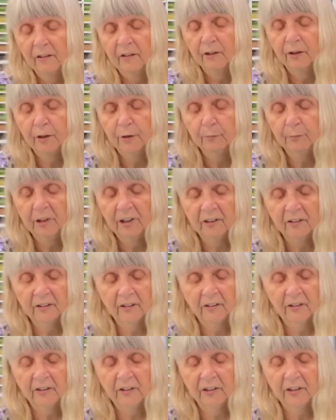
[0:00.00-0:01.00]
It makes a
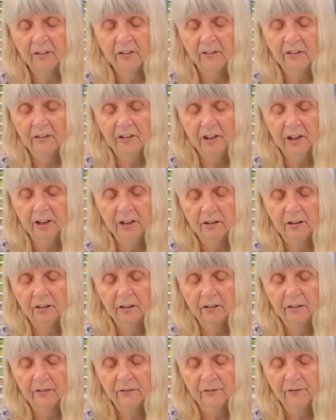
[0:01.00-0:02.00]
nice neat
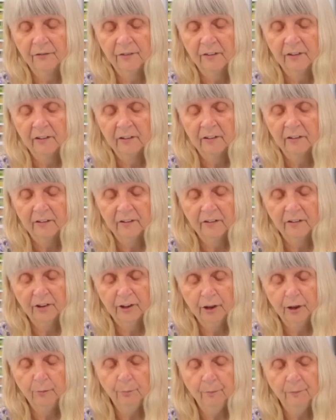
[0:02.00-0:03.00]
seam.